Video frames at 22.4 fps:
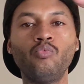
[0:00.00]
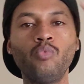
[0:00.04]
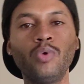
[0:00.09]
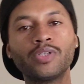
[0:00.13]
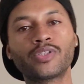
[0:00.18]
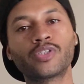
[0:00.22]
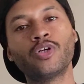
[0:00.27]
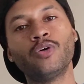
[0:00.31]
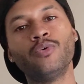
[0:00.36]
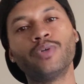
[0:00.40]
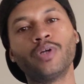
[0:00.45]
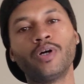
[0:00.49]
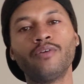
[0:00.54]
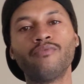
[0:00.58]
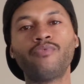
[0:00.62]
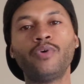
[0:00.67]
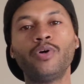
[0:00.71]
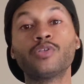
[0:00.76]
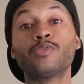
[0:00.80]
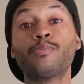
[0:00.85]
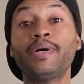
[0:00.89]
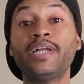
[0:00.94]
What's going
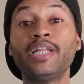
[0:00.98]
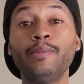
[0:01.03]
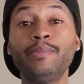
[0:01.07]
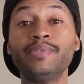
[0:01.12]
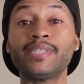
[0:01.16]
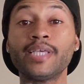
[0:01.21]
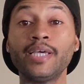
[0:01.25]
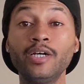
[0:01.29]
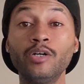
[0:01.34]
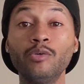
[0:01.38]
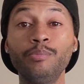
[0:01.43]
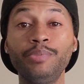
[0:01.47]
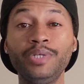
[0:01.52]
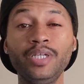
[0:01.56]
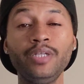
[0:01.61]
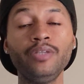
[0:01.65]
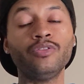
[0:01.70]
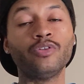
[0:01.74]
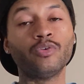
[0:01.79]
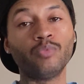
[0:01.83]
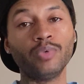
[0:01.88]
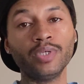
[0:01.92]
on, folks? My name is
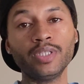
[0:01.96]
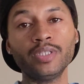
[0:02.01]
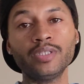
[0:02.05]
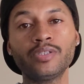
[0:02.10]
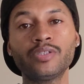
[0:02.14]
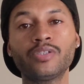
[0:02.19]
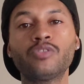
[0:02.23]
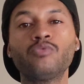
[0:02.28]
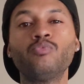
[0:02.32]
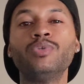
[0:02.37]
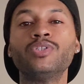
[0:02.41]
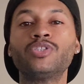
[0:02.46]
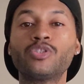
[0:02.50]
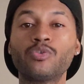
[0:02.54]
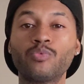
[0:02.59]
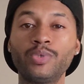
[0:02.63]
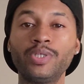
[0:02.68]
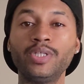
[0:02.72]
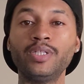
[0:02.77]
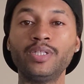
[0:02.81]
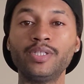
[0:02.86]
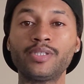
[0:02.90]
LB, the realist with
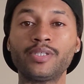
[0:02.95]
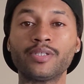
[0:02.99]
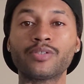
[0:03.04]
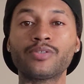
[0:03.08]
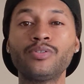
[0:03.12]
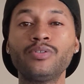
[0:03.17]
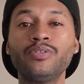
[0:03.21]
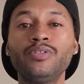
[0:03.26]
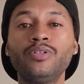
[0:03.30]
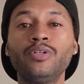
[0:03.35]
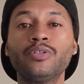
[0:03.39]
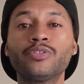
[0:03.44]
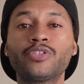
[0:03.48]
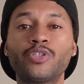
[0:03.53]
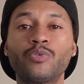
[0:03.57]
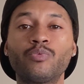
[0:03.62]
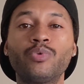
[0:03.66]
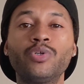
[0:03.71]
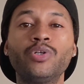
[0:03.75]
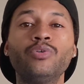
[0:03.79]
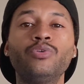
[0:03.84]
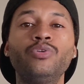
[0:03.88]
Surrealistic Studios,
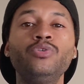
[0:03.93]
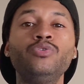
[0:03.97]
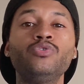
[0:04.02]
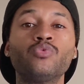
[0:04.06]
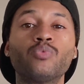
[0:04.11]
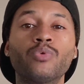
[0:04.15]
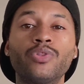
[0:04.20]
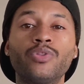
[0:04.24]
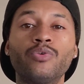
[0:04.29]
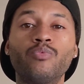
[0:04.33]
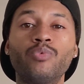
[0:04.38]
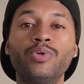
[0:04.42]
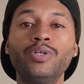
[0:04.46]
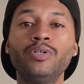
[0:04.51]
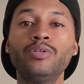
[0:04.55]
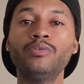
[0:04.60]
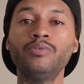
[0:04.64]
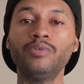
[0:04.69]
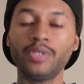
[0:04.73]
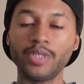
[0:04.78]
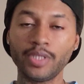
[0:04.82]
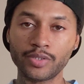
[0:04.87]
Surreal News, where the
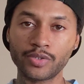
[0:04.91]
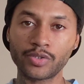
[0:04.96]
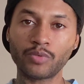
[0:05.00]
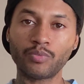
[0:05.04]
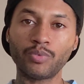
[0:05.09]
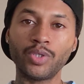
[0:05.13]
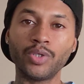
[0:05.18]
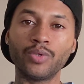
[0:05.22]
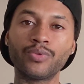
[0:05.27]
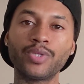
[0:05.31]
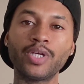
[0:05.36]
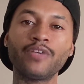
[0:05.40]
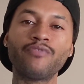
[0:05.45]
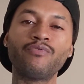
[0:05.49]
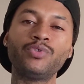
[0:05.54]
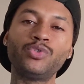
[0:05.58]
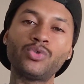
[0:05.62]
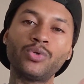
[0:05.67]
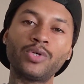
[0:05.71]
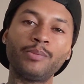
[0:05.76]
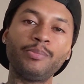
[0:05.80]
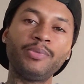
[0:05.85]
real is surreal. Thank you
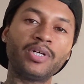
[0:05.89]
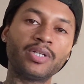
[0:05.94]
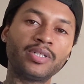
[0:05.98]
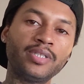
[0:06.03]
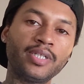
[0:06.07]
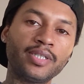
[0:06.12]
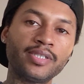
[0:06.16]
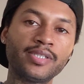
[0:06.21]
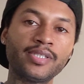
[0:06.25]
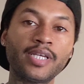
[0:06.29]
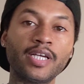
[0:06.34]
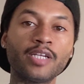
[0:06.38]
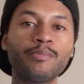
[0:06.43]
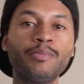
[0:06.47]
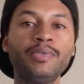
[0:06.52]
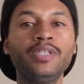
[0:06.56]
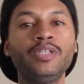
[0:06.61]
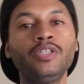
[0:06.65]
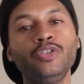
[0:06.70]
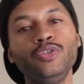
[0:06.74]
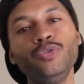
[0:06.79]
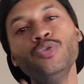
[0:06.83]
for joining me on another
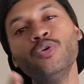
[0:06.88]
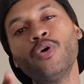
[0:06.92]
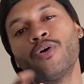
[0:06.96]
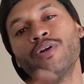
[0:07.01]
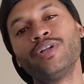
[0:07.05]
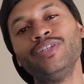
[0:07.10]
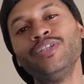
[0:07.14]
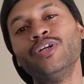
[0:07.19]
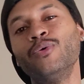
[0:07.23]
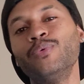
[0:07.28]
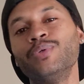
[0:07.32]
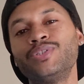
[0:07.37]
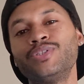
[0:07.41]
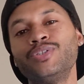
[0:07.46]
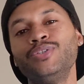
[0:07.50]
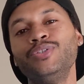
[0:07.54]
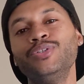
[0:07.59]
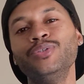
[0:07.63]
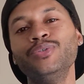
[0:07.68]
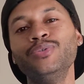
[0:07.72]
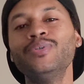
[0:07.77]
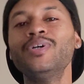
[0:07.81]
segment. You already know what
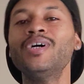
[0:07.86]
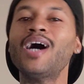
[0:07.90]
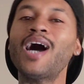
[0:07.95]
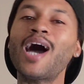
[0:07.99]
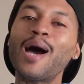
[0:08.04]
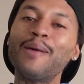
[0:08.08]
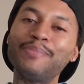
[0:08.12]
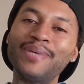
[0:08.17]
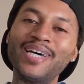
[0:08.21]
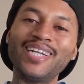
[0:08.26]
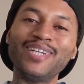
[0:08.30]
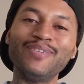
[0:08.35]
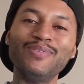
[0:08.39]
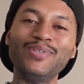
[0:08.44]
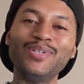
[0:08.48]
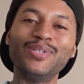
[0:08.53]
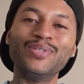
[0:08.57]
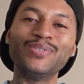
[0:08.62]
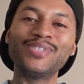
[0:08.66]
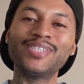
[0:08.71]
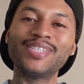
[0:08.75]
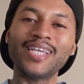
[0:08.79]
to do. I'm not
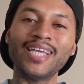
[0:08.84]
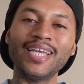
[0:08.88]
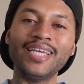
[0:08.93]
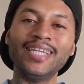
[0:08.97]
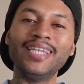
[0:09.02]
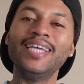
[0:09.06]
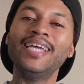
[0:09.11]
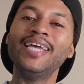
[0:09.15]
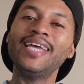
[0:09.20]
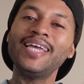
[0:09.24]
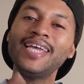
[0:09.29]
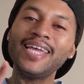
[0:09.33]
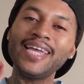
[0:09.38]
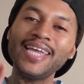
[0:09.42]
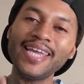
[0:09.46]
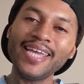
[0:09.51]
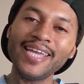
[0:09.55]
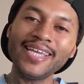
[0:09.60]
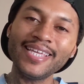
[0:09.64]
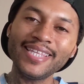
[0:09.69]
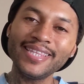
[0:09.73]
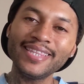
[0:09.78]
even going to say it.
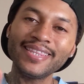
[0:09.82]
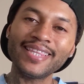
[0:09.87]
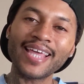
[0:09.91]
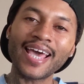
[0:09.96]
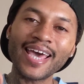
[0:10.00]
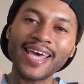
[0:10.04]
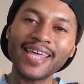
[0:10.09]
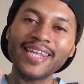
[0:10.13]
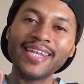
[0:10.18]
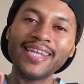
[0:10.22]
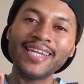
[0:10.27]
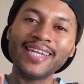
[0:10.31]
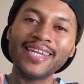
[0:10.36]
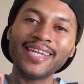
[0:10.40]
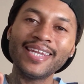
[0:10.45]
Hit that